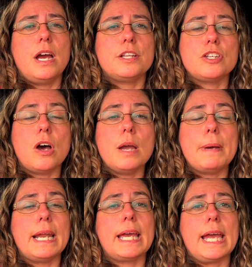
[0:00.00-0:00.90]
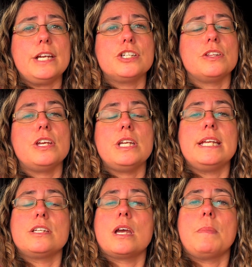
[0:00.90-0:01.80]
time allocation that you
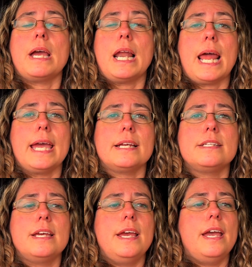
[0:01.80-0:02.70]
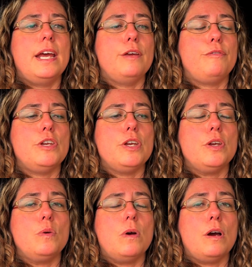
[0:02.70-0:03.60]
need to come and collect. And if
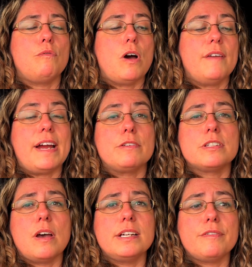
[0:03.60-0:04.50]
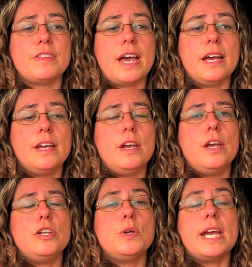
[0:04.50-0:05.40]
you arrive outside of that,
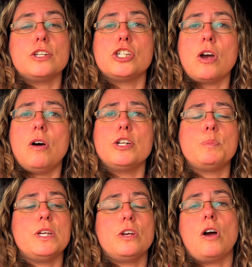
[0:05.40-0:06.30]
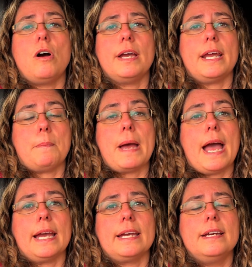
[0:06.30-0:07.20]
you get charged, but you can't get a
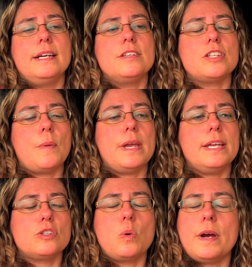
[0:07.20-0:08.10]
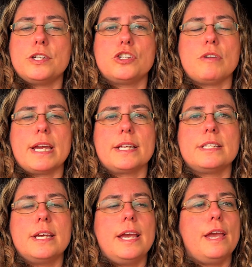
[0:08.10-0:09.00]
bag. So it is quite
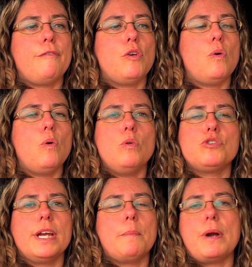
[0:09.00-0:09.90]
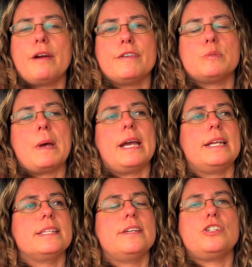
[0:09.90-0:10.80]
strict. If you're ordering a breakfast bag
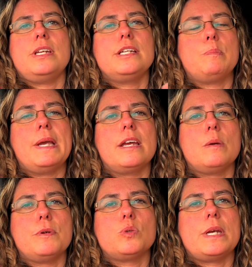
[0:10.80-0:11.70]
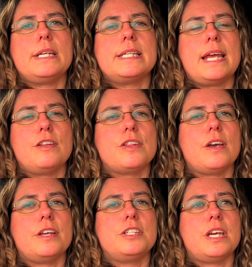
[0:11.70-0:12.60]
and it says you need to pick it up between
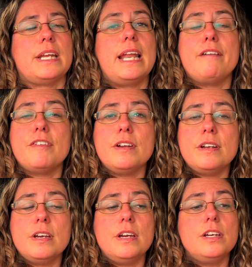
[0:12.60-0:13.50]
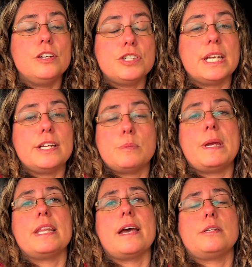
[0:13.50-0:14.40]
10:30 and 11, you do need to
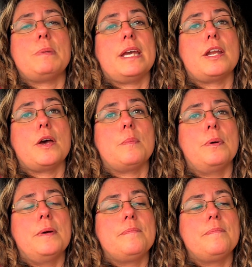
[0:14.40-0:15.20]
be there to pick it up.